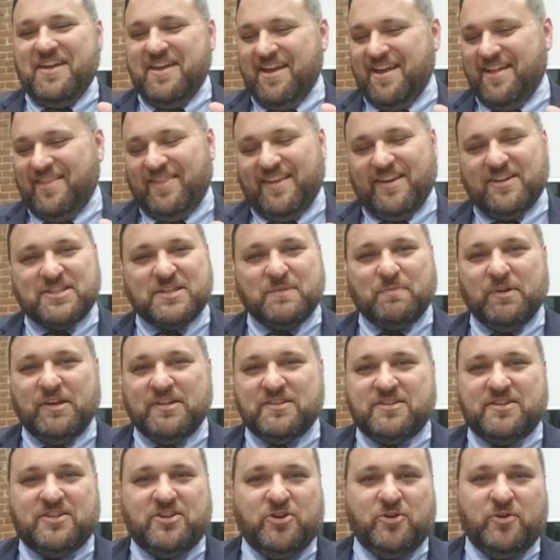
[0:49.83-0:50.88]
there's the
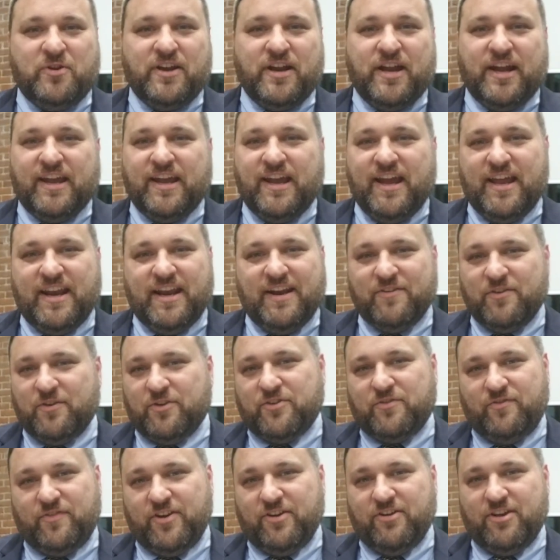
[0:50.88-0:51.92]
place to do it. I can't
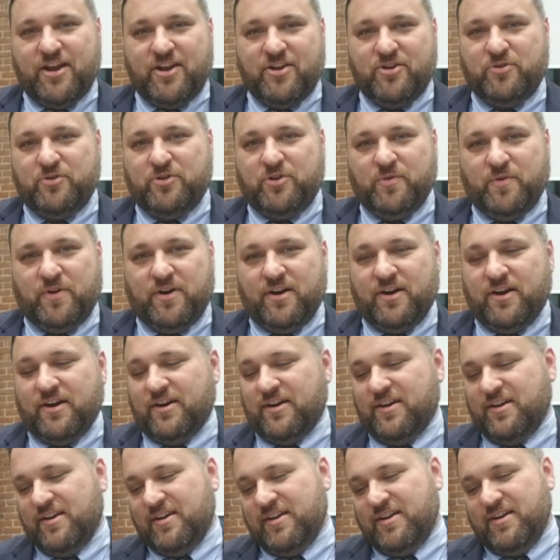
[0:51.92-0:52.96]
ever figure out who you
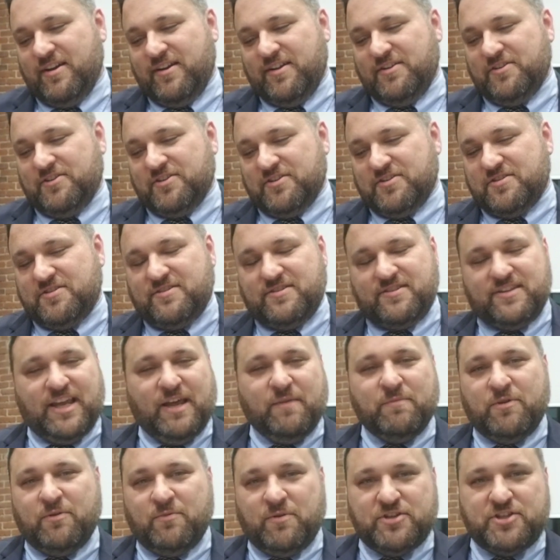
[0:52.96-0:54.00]
are. Just
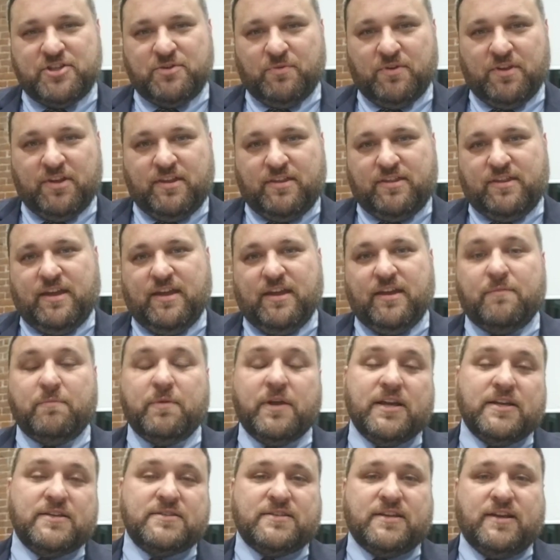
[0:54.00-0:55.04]
tell me what you really think,
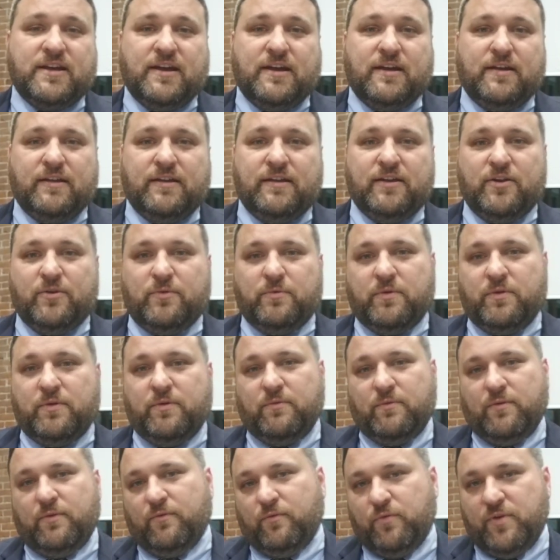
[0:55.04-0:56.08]
because
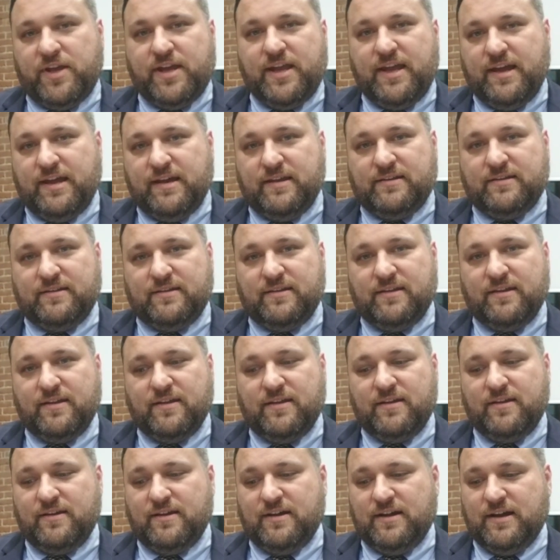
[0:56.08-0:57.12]
if we can't
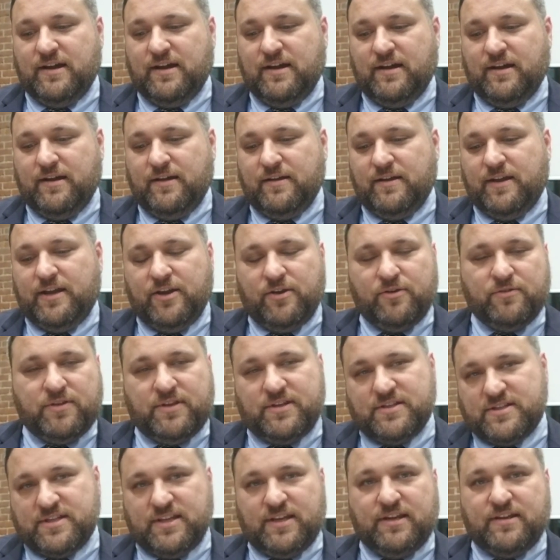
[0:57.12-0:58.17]
hear
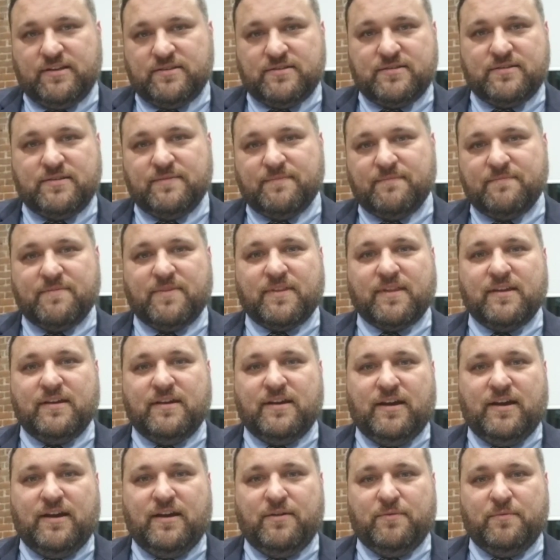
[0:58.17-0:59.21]
these things,
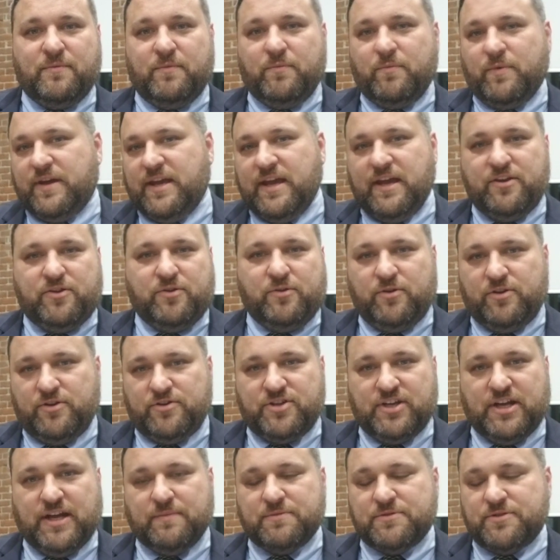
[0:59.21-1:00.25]
we can't do a good
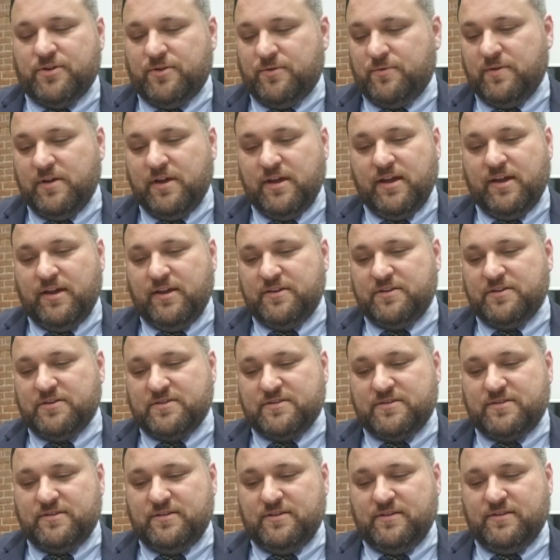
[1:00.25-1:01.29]
job. So
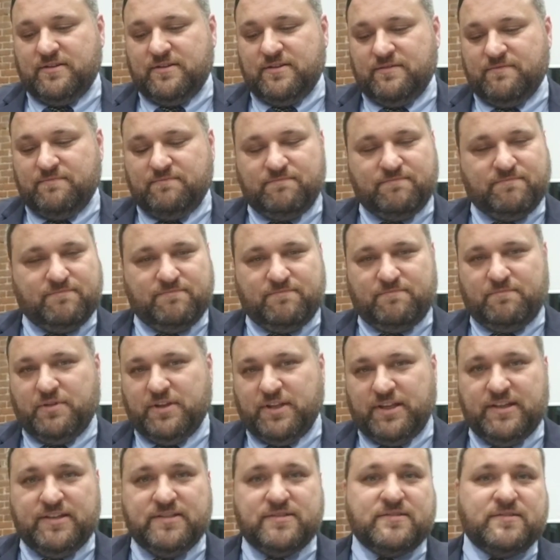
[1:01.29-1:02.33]
just
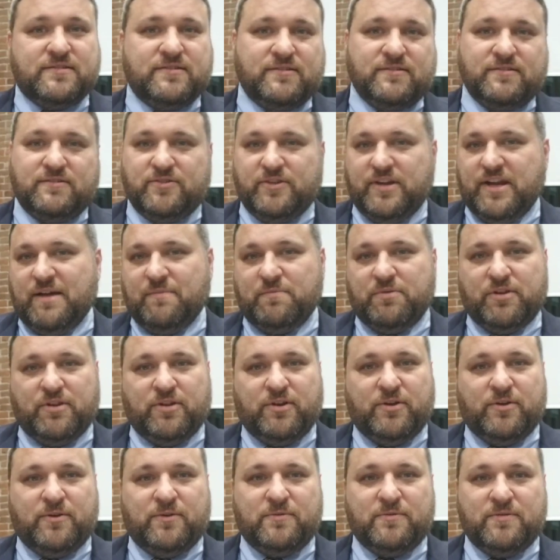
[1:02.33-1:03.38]
please go down
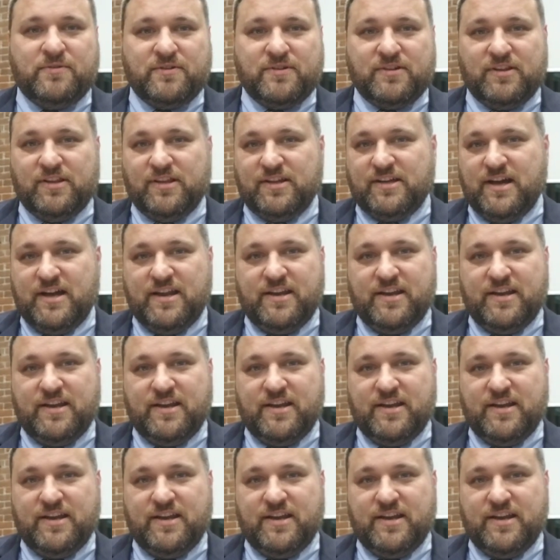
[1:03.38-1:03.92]
below, click on